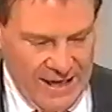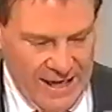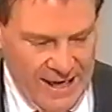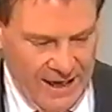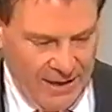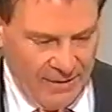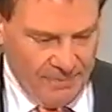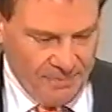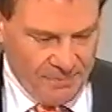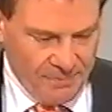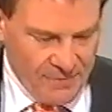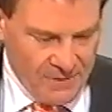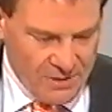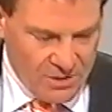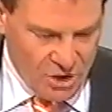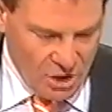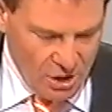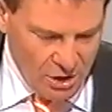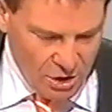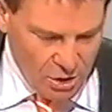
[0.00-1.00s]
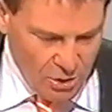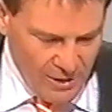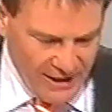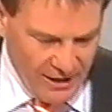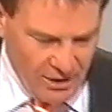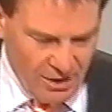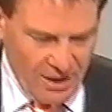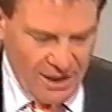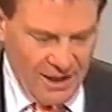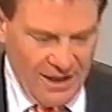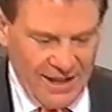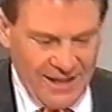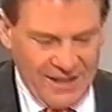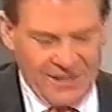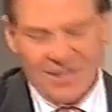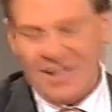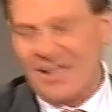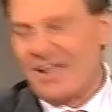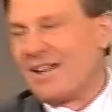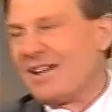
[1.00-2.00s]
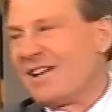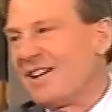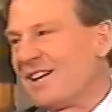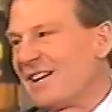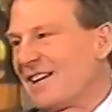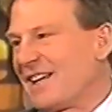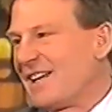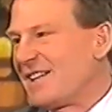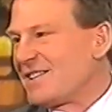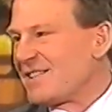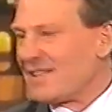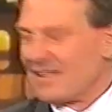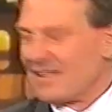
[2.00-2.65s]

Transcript: now, Two quick lookalikes. Ah, guess.